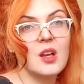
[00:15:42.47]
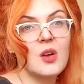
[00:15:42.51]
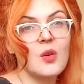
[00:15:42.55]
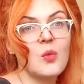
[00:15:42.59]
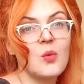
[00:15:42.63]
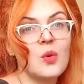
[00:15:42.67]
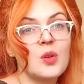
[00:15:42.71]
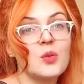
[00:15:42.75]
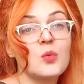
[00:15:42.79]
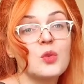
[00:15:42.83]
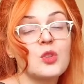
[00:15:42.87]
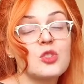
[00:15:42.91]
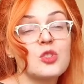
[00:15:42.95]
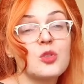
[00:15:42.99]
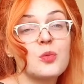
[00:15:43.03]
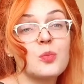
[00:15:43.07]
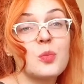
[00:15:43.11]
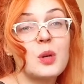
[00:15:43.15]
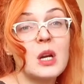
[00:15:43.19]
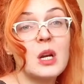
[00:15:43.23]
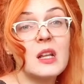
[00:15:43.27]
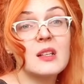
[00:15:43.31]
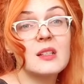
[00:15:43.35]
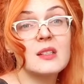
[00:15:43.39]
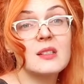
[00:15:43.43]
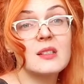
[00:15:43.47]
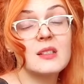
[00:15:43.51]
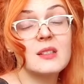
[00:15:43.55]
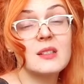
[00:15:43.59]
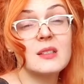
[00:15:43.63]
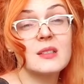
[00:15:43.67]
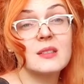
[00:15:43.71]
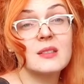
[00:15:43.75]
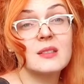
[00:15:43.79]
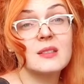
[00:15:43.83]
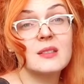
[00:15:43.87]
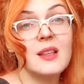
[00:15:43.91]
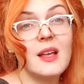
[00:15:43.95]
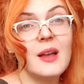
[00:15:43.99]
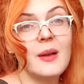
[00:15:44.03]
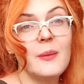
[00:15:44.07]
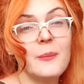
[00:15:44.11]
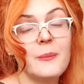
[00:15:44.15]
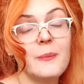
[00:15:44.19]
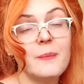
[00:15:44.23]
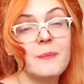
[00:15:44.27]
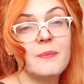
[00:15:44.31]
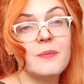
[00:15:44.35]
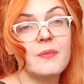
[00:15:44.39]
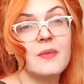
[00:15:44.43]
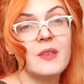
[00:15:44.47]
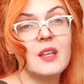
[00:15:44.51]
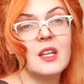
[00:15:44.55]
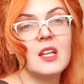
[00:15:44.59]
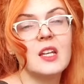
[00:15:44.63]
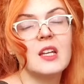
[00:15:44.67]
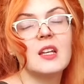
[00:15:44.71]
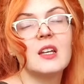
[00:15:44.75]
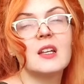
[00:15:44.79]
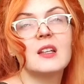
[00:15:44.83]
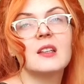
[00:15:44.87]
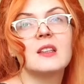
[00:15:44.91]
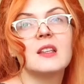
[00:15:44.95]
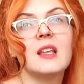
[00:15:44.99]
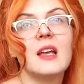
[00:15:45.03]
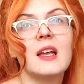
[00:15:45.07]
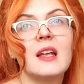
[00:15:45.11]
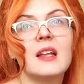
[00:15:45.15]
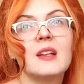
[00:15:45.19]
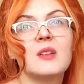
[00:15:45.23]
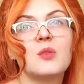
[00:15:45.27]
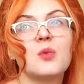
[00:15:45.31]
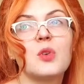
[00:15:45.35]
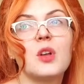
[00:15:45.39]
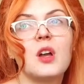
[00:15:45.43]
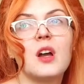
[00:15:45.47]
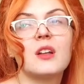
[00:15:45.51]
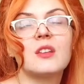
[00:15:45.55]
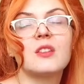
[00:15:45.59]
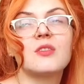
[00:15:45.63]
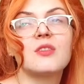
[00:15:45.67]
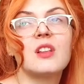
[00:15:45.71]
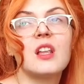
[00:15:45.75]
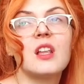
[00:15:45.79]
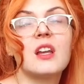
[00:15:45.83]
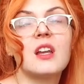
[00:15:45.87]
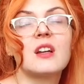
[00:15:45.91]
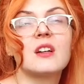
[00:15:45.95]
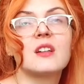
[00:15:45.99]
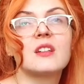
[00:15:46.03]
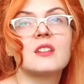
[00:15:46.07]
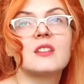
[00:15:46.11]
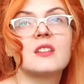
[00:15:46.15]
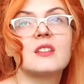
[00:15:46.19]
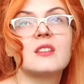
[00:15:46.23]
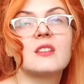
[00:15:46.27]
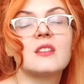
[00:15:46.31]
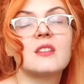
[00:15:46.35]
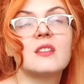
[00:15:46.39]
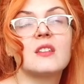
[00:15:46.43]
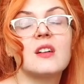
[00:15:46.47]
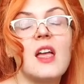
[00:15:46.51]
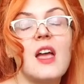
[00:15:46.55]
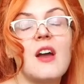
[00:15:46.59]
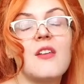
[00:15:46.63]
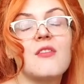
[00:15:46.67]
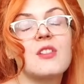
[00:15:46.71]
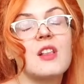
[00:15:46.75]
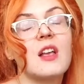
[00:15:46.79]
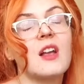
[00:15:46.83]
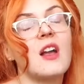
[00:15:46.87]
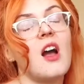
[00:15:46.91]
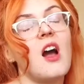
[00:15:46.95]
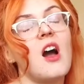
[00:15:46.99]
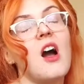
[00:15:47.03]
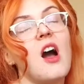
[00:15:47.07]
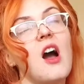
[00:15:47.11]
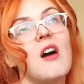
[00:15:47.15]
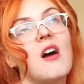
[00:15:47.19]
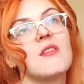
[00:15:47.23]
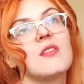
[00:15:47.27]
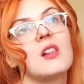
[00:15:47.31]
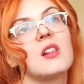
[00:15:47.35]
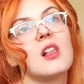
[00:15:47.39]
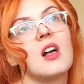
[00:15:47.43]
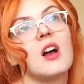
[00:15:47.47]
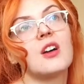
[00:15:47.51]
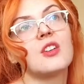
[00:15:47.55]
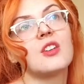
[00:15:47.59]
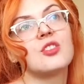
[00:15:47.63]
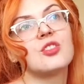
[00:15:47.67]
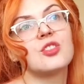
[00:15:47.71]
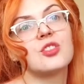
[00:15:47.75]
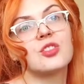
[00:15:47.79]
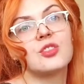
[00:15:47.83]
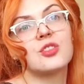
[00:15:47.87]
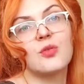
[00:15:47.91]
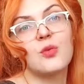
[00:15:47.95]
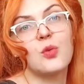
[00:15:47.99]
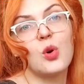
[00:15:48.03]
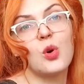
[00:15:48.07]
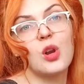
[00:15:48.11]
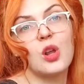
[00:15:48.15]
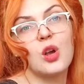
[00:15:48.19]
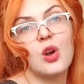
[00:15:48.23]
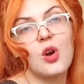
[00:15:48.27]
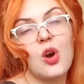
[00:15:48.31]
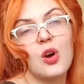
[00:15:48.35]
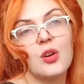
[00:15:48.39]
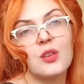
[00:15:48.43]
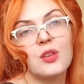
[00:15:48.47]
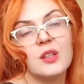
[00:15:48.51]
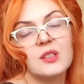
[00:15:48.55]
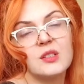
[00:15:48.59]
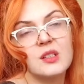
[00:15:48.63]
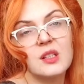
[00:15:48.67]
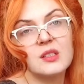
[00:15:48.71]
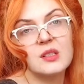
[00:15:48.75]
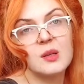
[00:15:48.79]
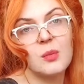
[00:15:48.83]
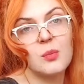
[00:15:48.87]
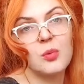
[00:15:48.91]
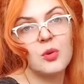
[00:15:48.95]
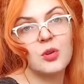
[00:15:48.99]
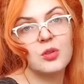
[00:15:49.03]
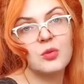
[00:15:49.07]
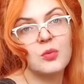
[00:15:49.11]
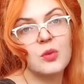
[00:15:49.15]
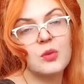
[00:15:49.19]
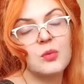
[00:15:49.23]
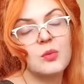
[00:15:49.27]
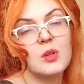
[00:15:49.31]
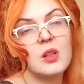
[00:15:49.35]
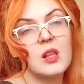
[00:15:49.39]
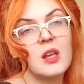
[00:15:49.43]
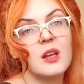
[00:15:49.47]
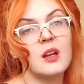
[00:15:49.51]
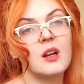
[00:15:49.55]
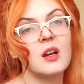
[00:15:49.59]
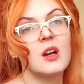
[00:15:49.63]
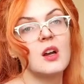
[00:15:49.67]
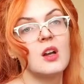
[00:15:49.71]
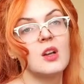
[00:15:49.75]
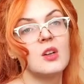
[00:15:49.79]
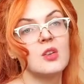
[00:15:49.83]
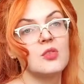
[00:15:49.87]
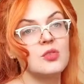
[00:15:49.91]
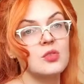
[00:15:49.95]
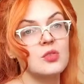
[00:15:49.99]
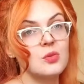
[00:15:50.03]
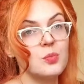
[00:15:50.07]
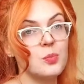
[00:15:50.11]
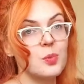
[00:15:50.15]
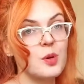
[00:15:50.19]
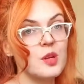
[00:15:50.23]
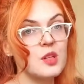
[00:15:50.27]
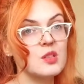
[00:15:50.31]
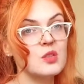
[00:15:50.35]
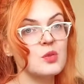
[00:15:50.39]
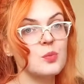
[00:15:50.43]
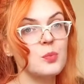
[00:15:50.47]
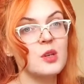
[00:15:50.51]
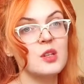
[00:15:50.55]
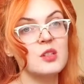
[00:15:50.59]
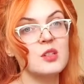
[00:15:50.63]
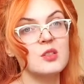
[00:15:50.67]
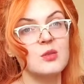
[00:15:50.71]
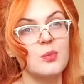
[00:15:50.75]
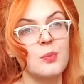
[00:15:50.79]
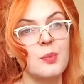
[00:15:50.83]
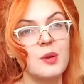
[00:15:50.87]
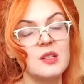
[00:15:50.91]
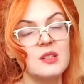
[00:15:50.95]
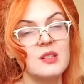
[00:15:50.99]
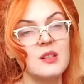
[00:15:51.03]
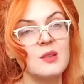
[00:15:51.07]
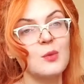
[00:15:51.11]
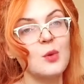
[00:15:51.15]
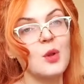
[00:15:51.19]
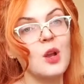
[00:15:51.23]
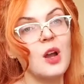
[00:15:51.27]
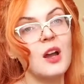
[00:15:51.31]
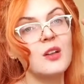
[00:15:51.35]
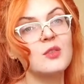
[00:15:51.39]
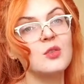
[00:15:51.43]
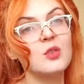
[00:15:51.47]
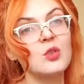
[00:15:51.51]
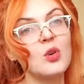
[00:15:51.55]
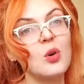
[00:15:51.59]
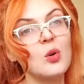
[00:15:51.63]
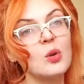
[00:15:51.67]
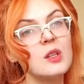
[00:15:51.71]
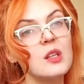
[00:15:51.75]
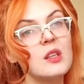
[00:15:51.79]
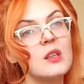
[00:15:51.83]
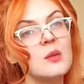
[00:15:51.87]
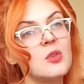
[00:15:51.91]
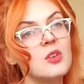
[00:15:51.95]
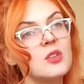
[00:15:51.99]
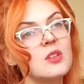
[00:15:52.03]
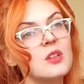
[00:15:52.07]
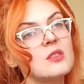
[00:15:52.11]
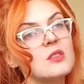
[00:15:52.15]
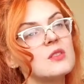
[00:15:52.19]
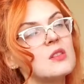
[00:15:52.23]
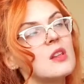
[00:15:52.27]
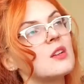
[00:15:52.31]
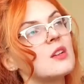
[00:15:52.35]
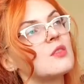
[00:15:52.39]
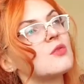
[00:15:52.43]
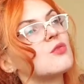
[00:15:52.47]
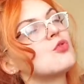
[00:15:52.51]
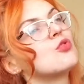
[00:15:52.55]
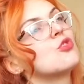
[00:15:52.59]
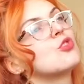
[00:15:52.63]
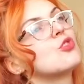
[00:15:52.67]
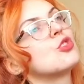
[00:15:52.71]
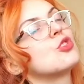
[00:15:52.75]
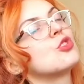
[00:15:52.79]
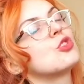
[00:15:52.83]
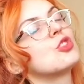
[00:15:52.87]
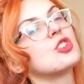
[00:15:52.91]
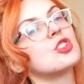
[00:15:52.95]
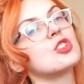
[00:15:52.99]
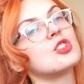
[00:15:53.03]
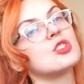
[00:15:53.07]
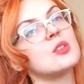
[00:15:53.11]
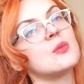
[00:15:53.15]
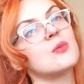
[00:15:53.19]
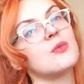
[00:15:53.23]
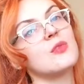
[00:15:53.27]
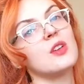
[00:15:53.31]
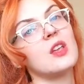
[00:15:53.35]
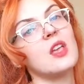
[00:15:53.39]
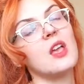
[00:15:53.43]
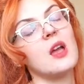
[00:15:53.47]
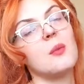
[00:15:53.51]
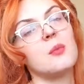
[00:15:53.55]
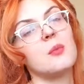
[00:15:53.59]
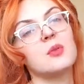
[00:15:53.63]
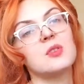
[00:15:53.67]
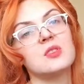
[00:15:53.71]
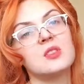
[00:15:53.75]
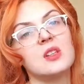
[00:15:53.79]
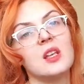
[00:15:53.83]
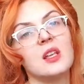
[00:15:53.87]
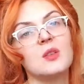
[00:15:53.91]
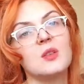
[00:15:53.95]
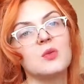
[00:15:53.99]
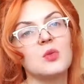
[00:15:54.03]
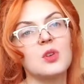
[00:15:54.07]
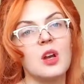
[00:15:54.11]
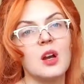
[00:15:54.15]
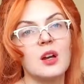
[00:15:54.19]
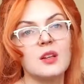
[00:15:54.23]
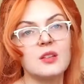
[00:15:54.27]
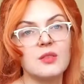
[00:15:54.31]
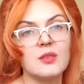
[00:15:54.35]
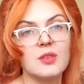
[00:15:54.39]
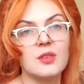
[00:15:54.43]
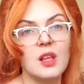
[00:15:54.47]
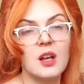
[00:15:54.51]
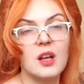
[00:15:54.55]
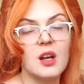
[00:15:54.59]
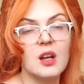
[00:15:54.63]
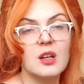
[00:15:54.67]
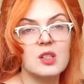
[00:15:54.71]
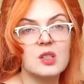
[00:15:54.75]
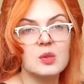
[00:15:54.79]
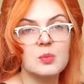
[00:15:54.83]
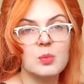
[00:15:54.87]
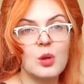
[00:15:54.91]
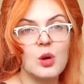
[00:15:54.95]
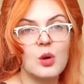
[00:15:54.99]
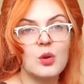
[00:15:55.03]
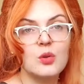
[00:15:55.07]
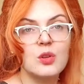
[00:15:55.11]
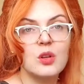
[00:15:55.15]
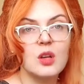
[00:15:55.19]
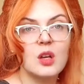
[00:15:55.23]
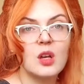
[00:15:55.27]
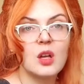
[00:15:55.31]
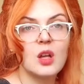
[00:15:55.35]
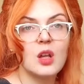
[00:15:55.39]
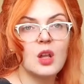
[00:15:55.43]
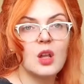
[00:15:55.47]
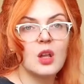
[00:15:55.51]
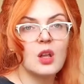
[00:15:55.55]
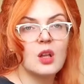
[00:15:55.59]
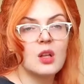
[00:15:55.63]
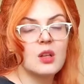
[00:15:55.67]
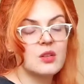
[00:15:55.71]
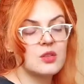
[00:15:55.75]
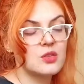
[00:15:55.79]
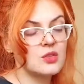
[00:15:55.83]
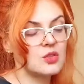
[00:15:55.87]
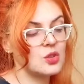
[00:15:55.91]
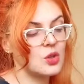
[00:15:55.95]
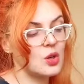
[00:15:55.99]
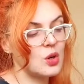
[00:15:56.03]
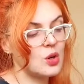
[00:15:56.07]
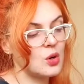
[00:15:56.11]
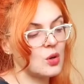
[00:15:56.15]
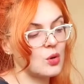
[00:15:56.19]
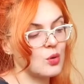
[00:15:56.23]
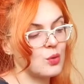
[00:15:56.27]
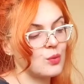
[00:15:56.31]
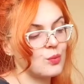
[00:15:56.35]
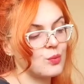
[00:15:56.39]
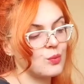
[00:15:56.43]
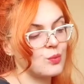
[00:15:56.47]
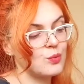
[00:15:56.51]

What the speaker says: When we suppress them, then we kind of like have like an avalanche falling on us at some point, when we like suppress, and we cannot hold anymore, and then it's like something happens and we kind of like explode. So